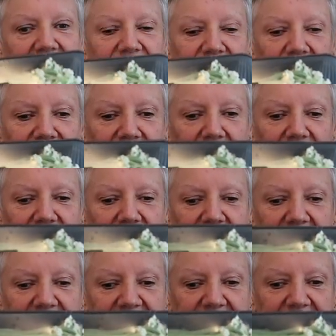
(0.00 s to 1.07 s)
Joe found this
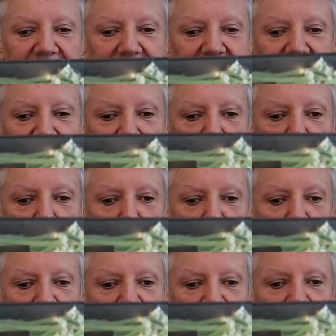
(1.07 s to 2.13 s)
yesterday in
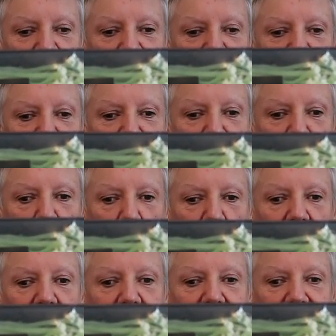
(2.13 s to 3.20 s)
Sainsbury's, and it is
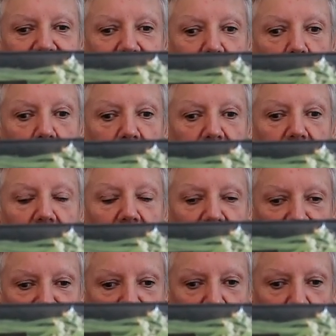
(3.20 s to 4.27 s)
sweet stemmed
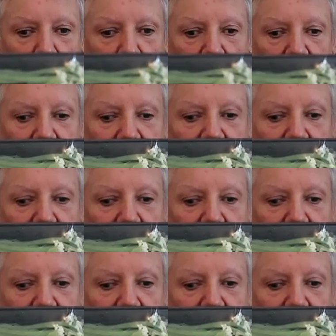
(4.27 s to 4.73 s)
cauliflower.